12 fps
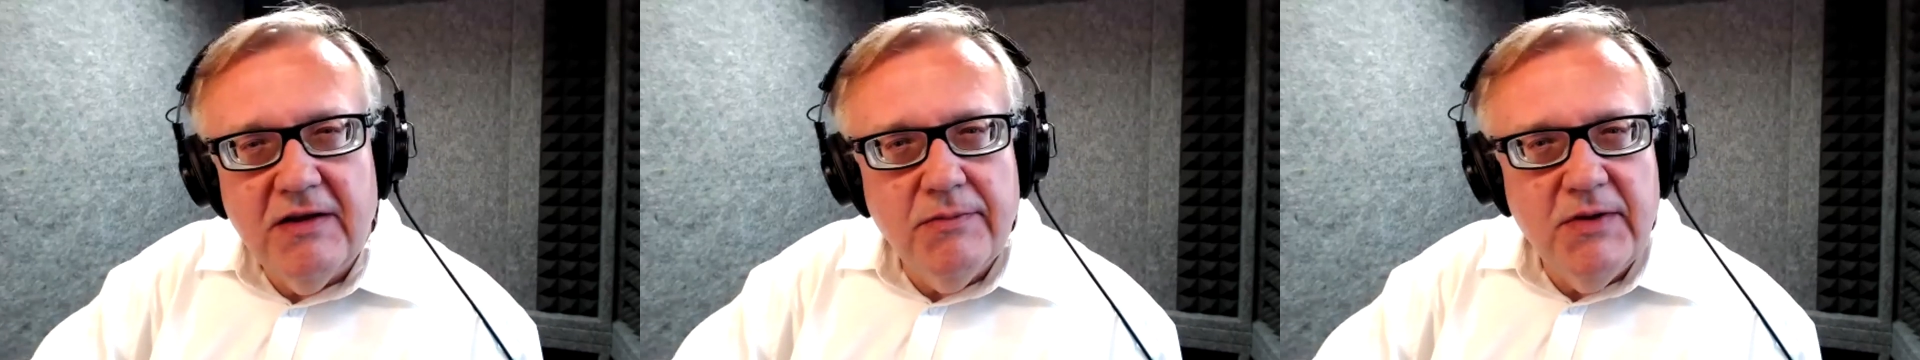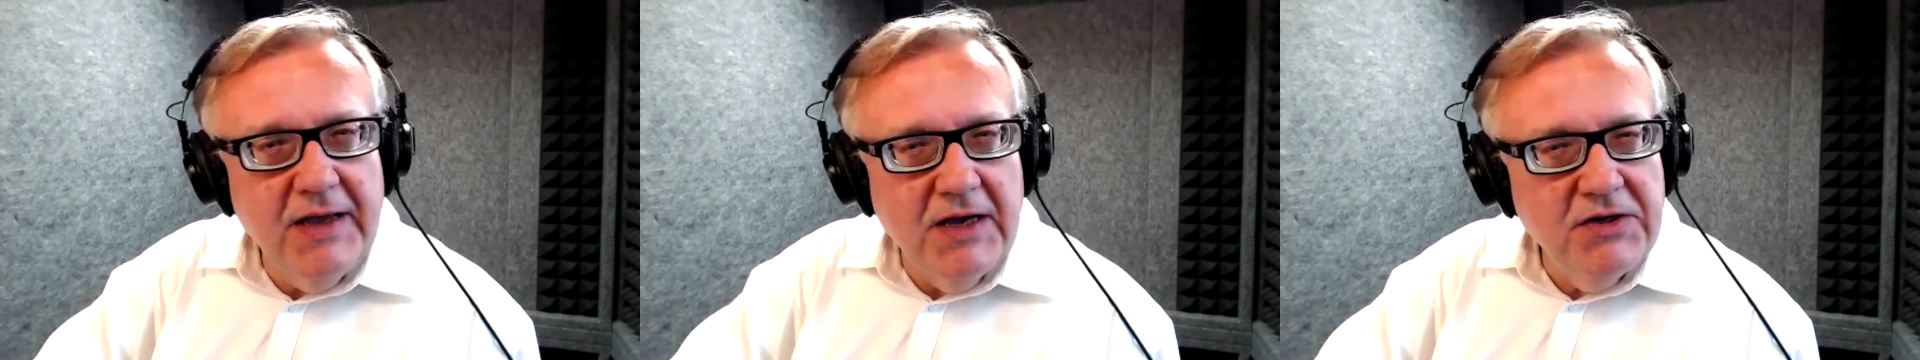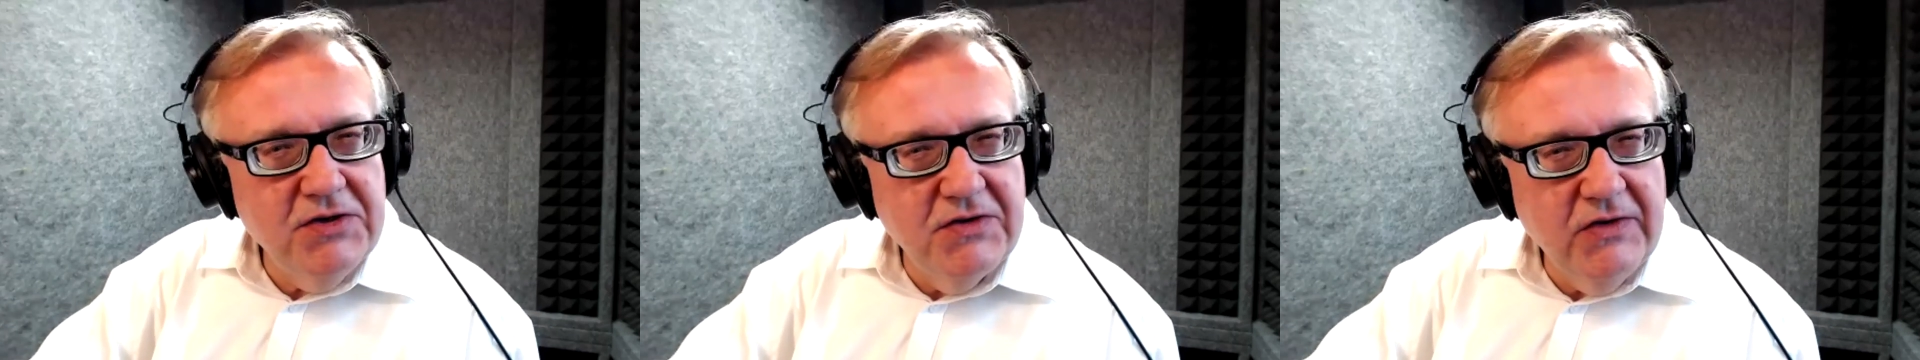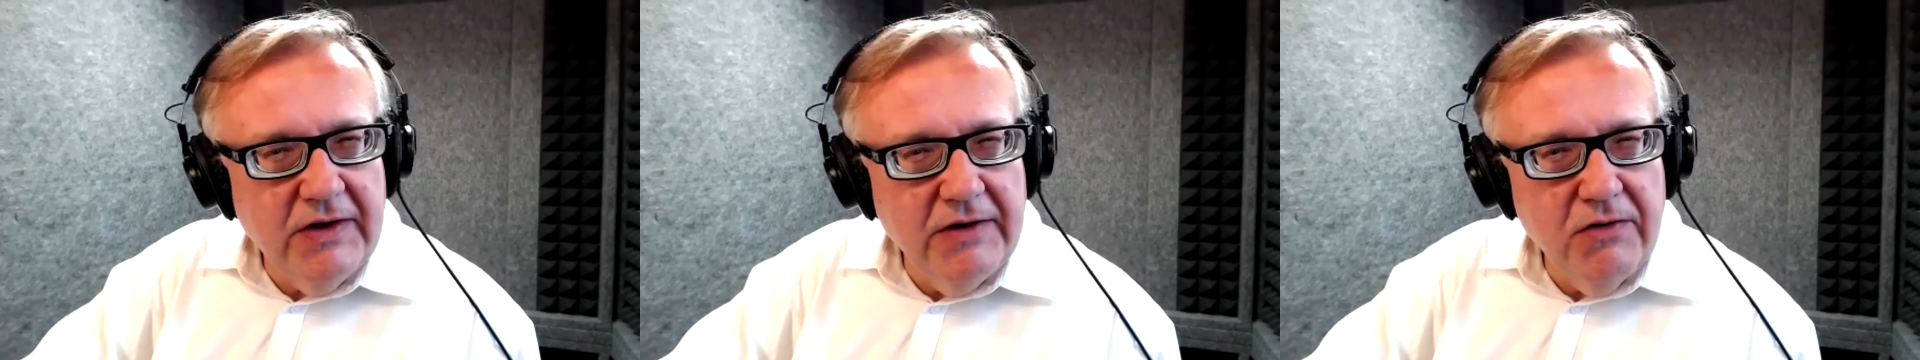communications
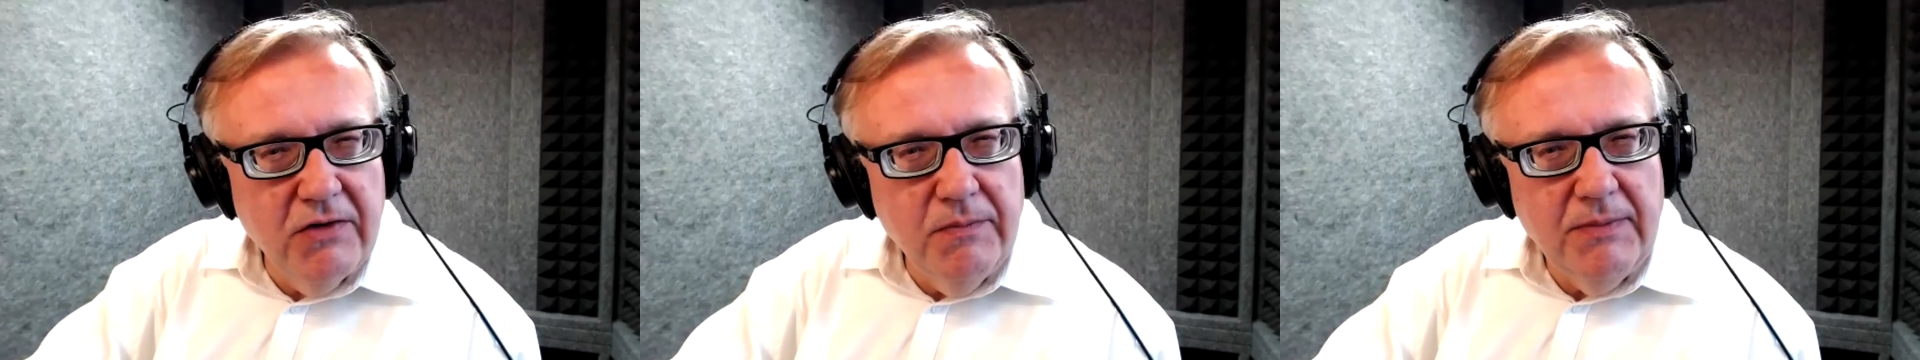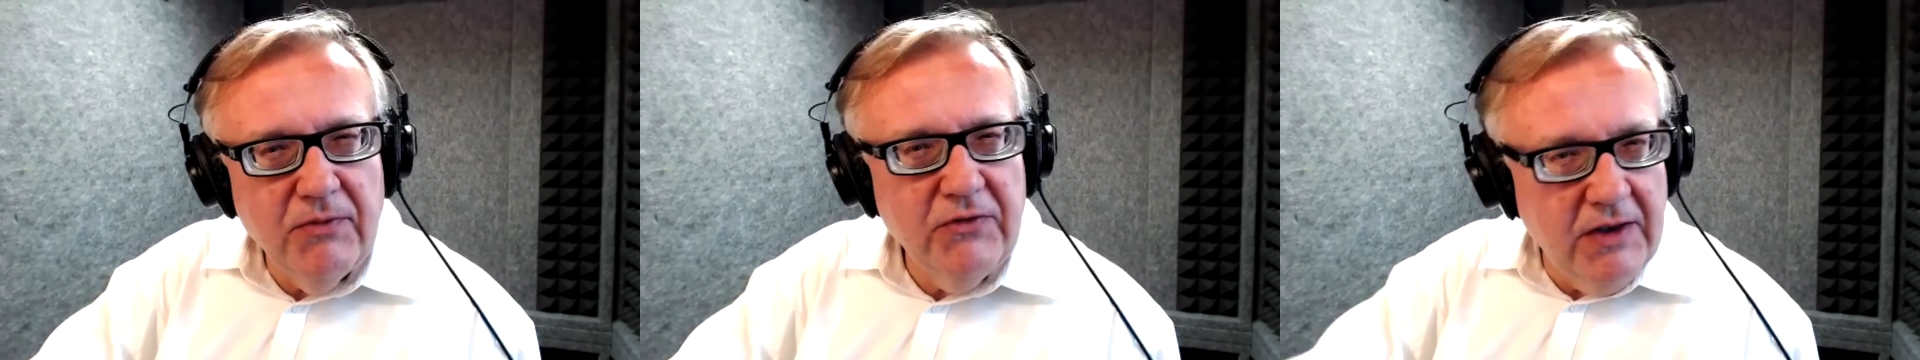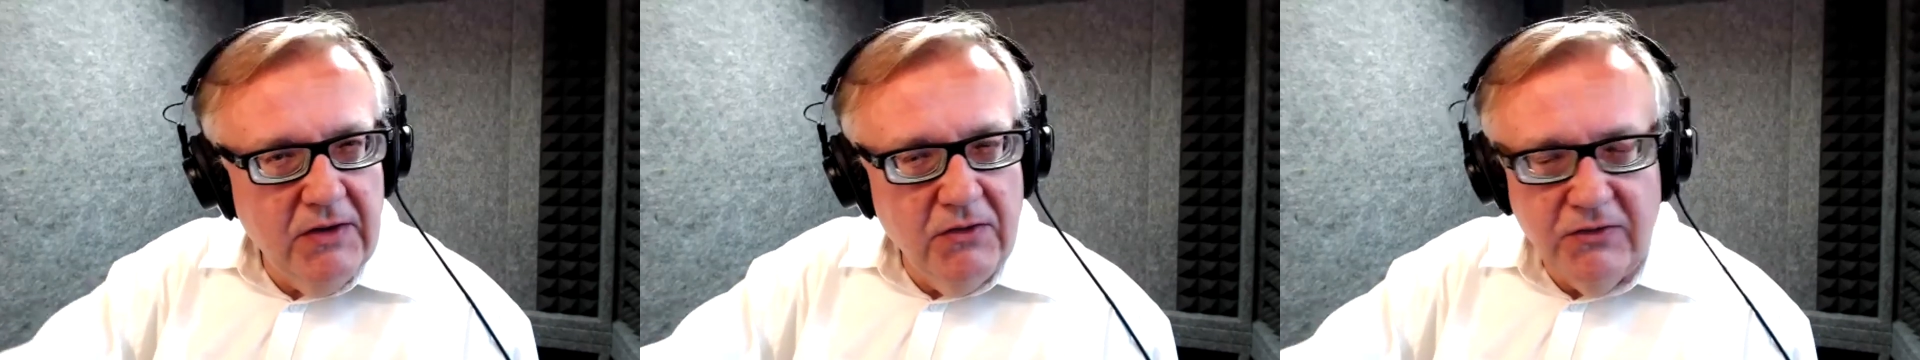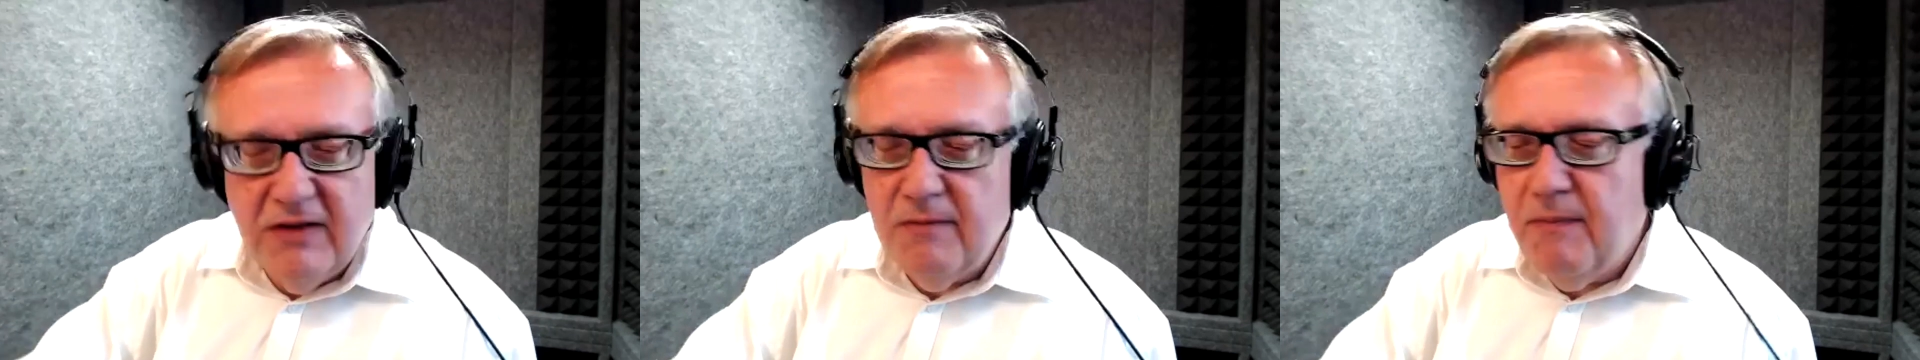that I'd heard people say
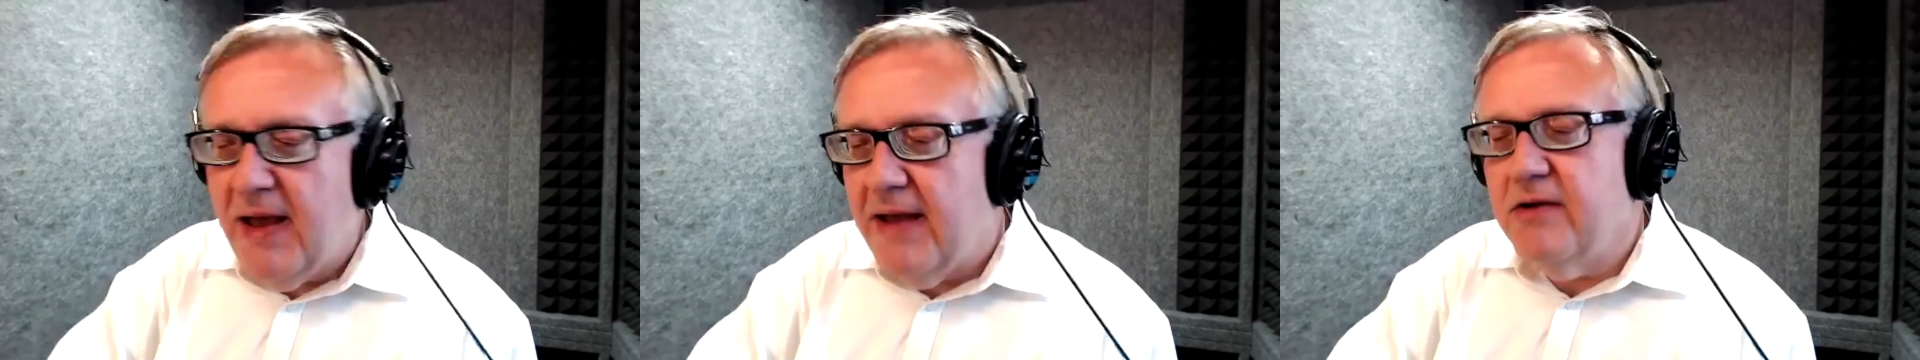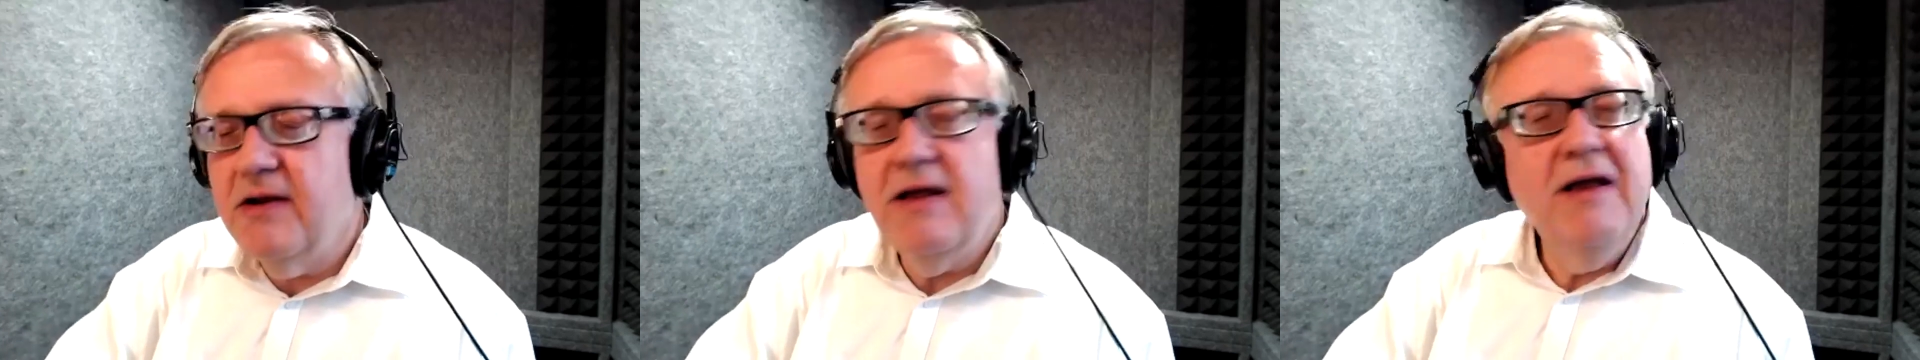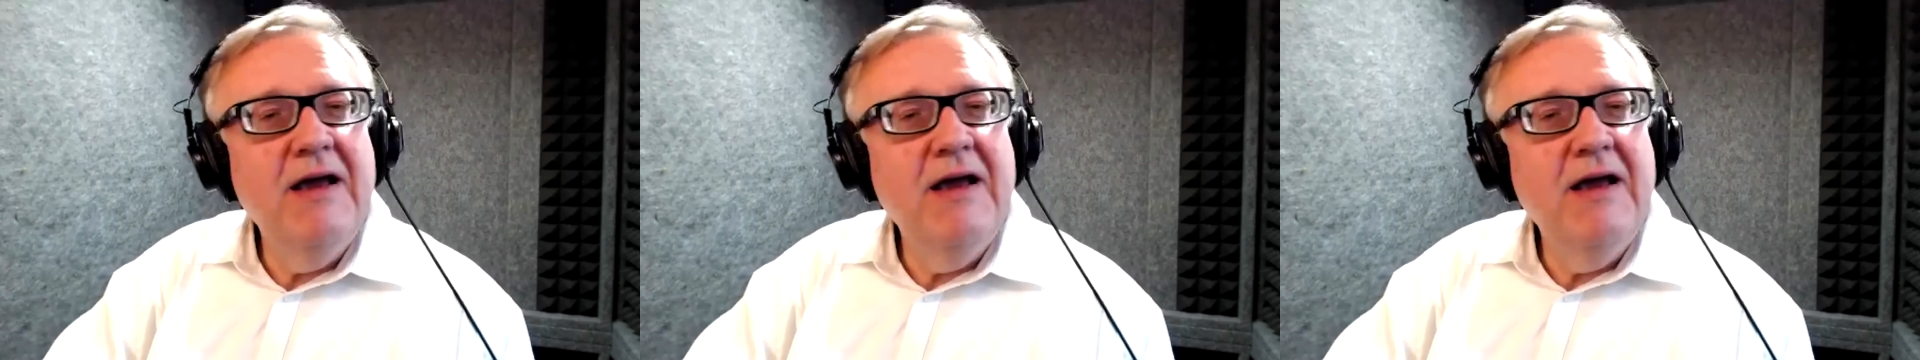using the pattern.